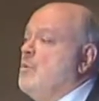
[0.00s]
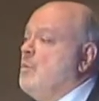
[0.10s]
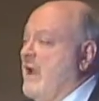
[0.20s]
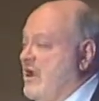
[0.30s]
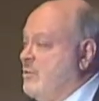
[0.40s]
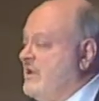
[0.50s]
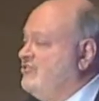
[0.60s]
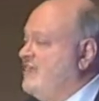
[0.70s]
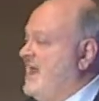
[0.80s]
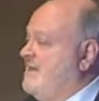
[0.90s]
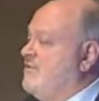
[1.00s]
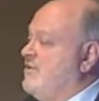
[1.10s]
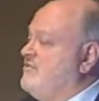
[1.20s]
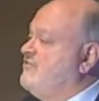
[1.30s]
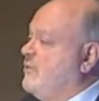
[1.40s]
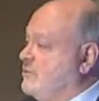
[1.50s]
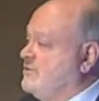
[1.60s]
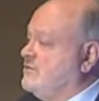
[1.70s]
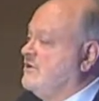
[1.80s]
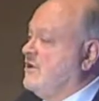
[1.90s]
where we should have our
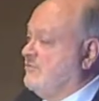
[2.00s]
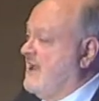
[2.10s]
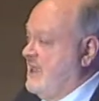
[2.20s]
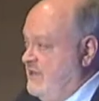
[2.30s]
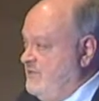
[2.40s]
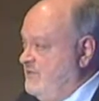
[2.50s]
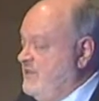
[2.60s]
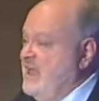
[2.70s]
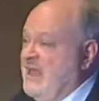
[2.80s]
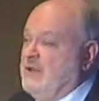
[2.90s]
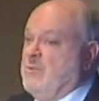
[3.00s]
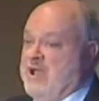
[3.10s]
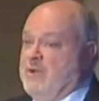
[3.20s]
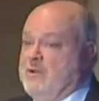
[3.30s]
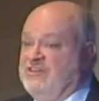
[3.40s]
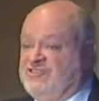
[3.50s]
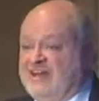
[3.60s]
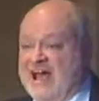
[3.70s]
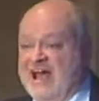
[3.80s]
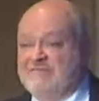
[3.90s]
solar arrays and where we
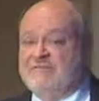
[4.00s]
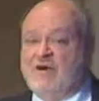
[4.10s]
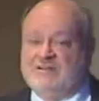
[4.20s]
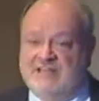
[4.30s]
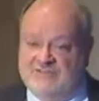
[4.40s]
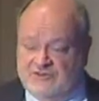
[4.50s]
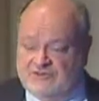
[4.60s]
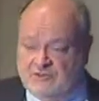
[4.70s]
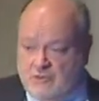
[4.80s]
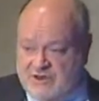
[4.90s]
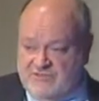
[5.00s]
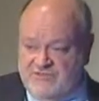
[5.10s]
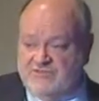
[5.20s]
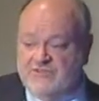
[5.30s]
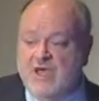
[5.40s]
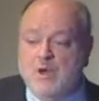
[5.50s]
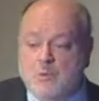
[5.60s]
should have our desert tortoises.